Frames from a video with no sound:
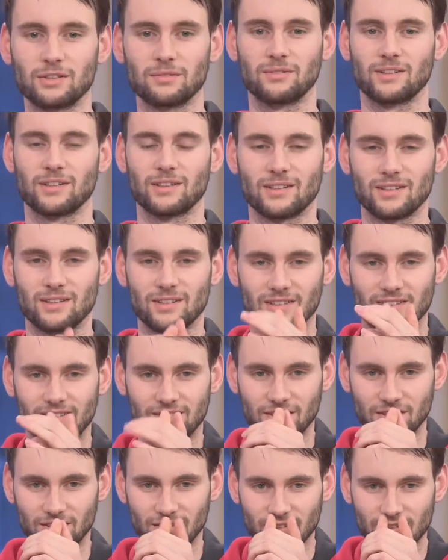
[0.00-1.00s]
ones,
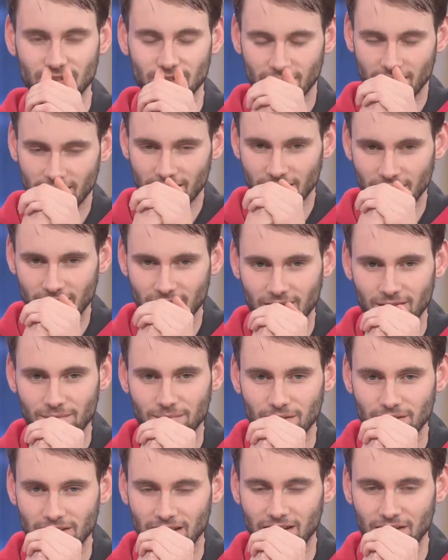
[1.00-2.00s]
well, not the,
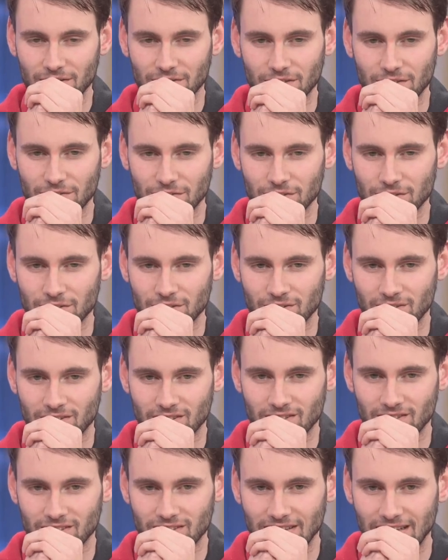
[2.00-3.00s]
but after the first one,
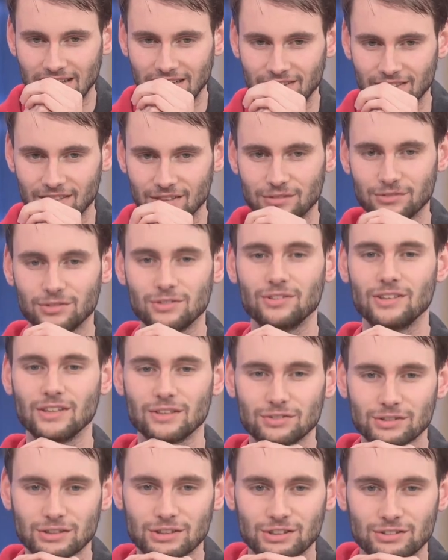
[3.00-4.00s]
there were a few
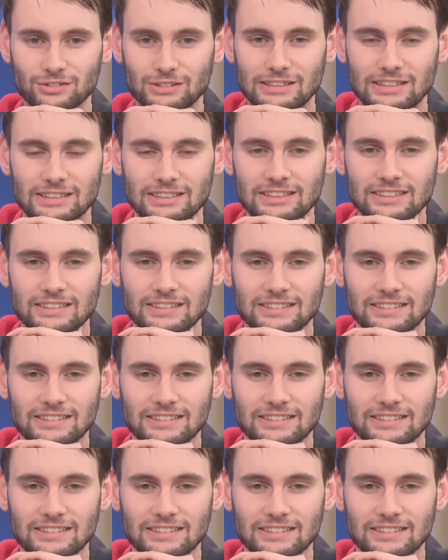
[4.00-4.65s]
difficult ones.